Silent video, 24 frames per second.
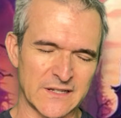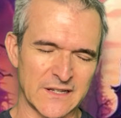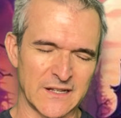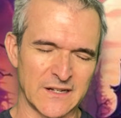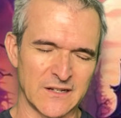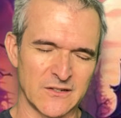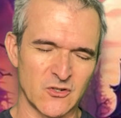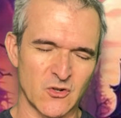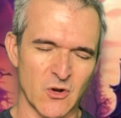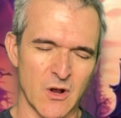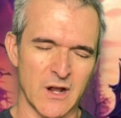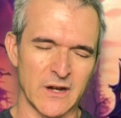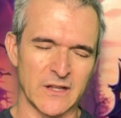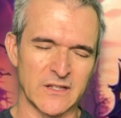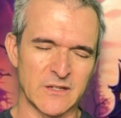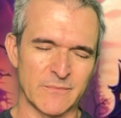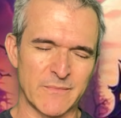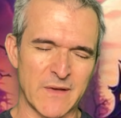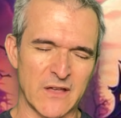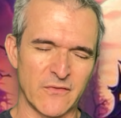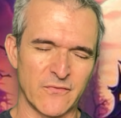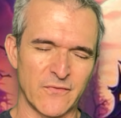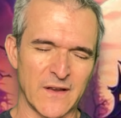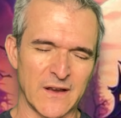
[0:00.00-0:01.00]
and Androni's of
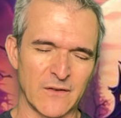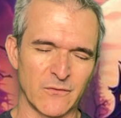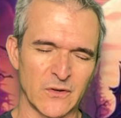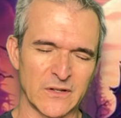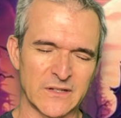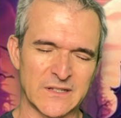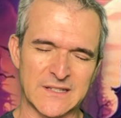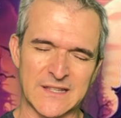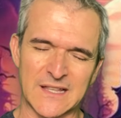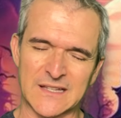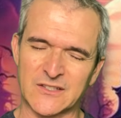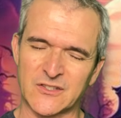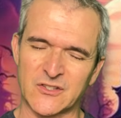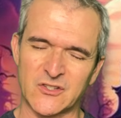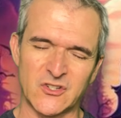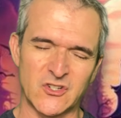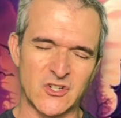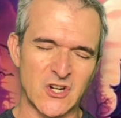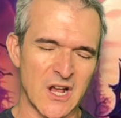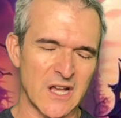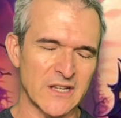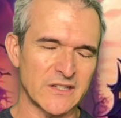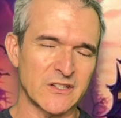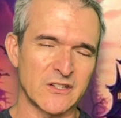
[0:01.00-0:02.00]
my favorites, that's
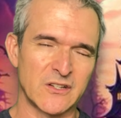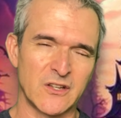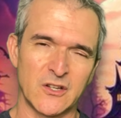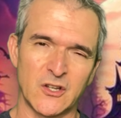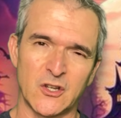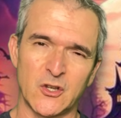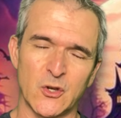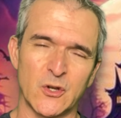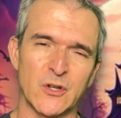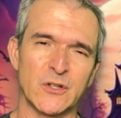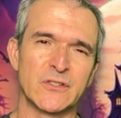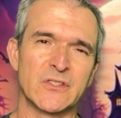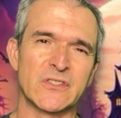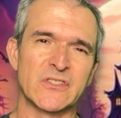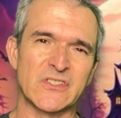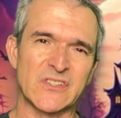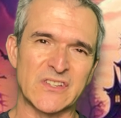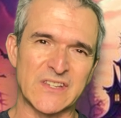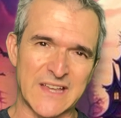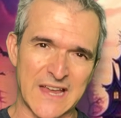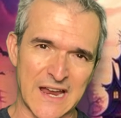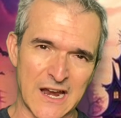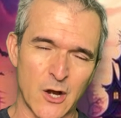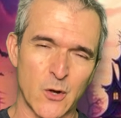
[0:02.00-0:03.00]
just good,
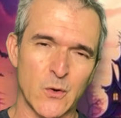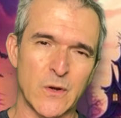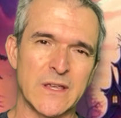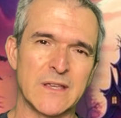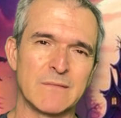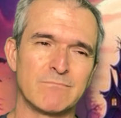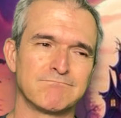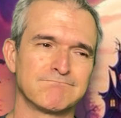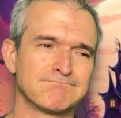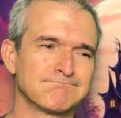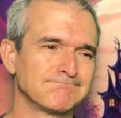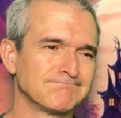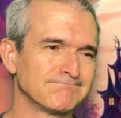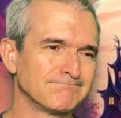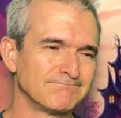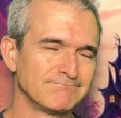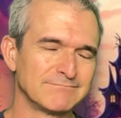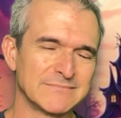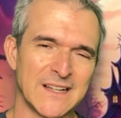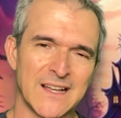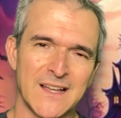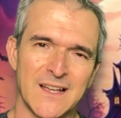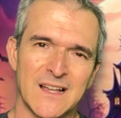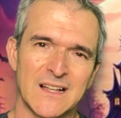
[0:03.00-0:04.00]
scary,
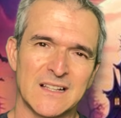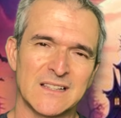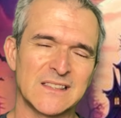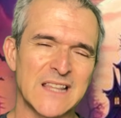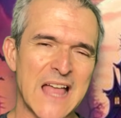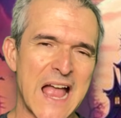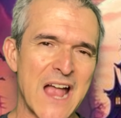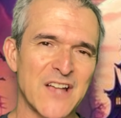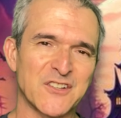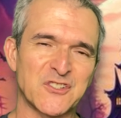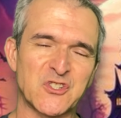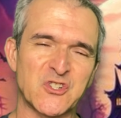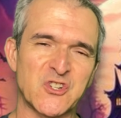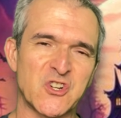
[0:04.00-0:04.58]
Last